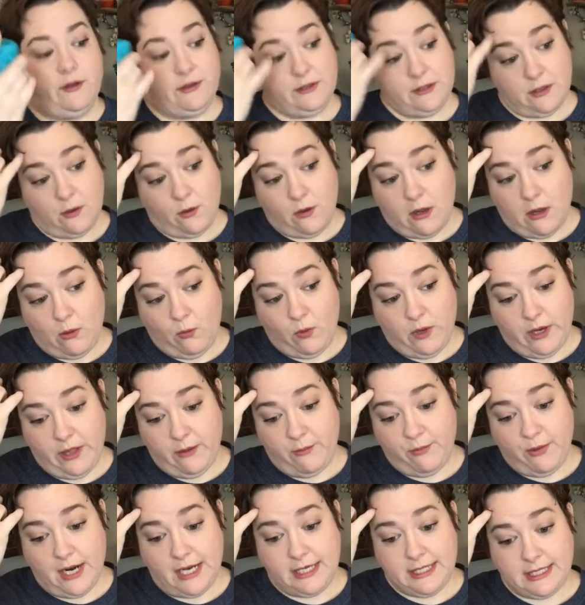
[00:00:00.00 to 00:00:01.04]
So one of the
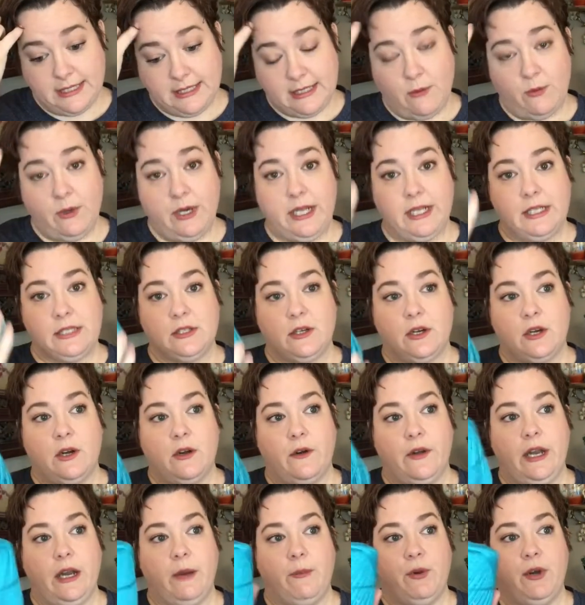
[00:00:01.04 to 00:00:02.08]
projects I want to get started on
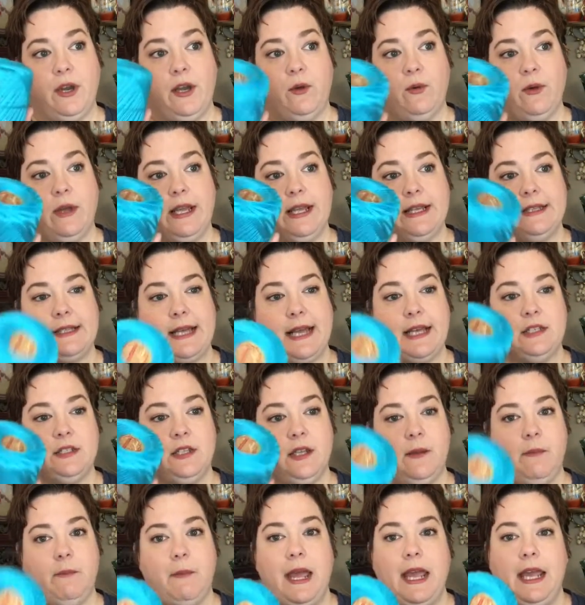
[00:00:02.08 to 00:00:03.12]
here pretty quick is actually
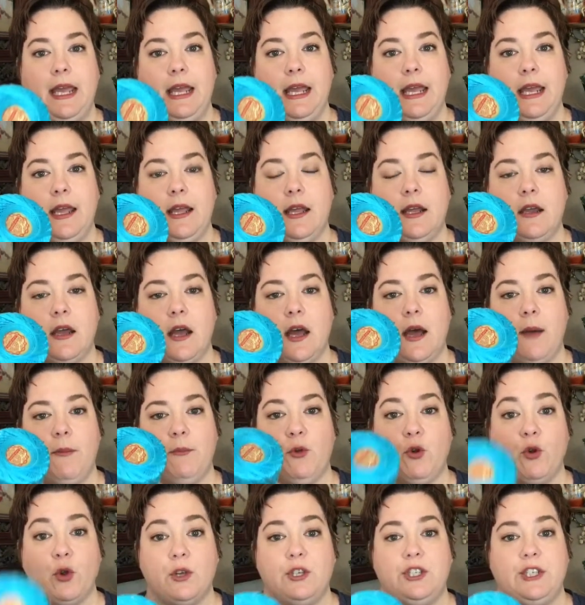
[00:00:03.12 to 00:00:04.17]
making
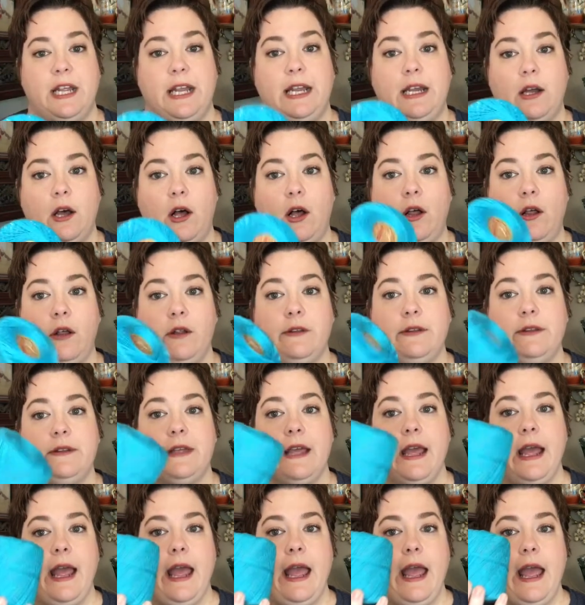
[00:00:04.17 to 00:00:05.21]
crochet dolls.
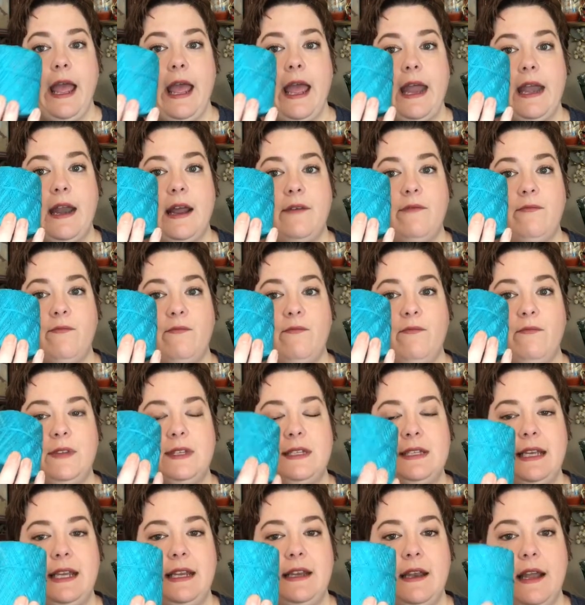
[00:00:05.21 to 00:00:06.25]
And I've
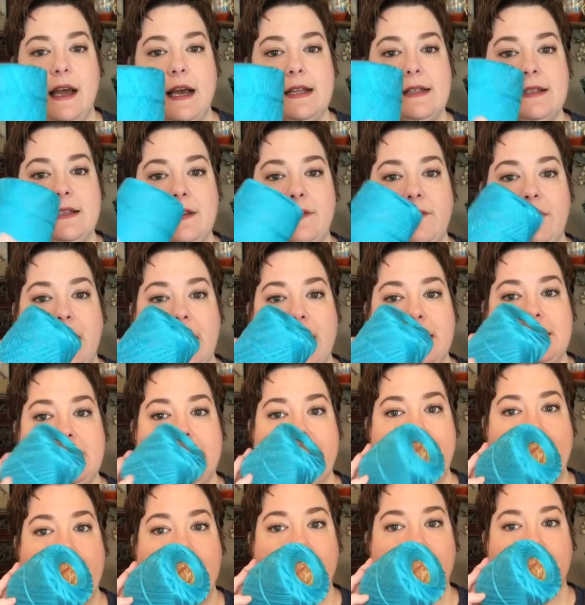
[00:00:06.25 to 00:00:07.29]
seen lots of
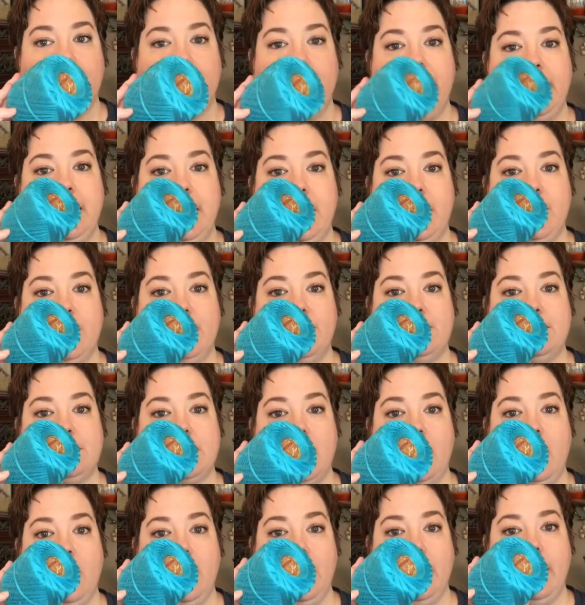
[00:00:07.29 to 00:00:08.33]
how-to videos
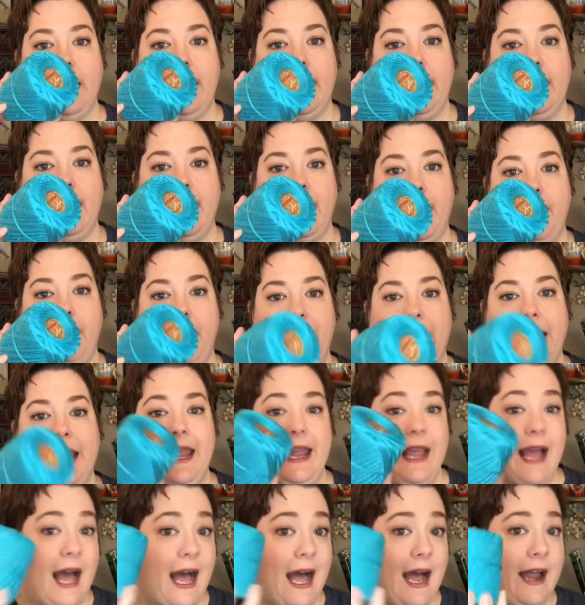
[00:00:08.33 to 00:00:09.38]
on
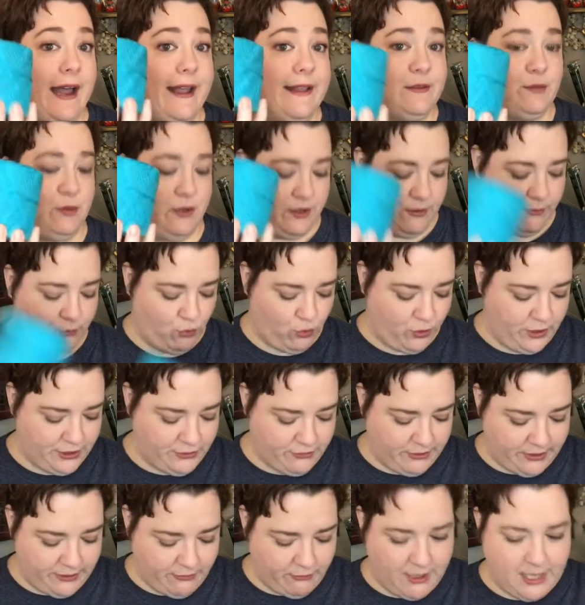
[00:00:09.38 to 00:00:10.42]
making eyes with
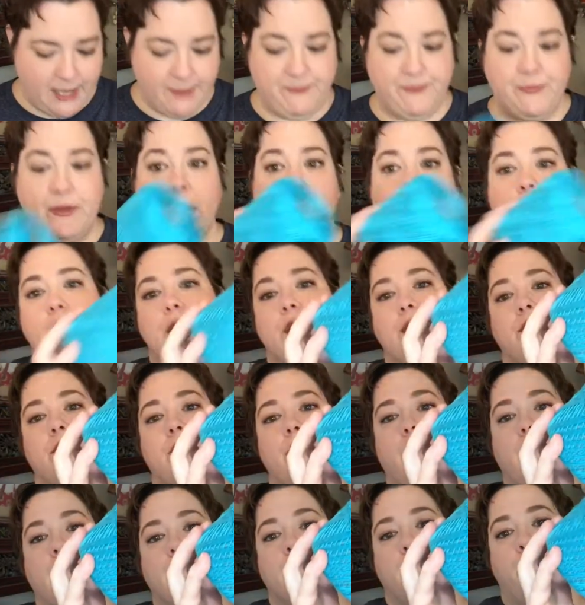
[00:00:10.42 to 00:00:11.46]
embroidery thread. So
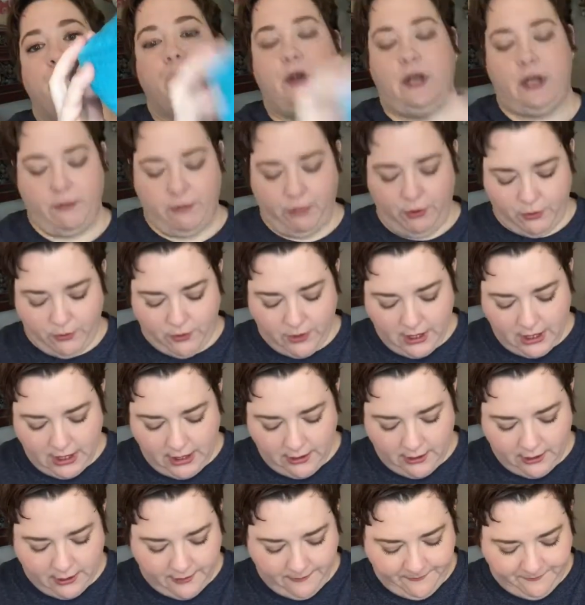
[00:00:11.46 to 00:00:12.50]
there's a pretty blue
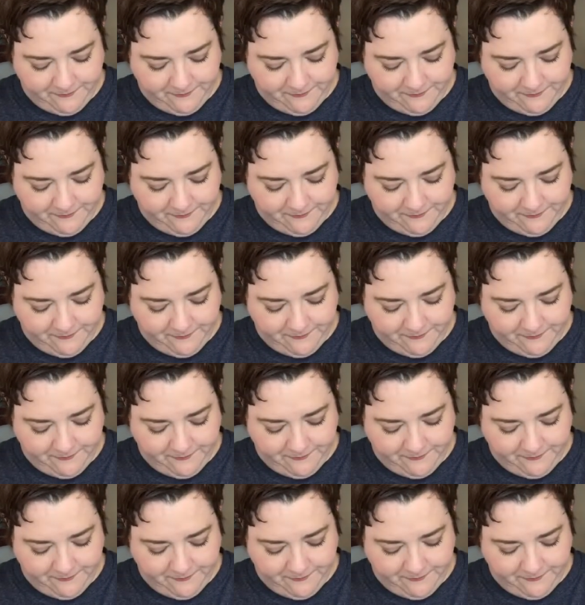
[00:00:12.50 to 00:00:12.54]
color.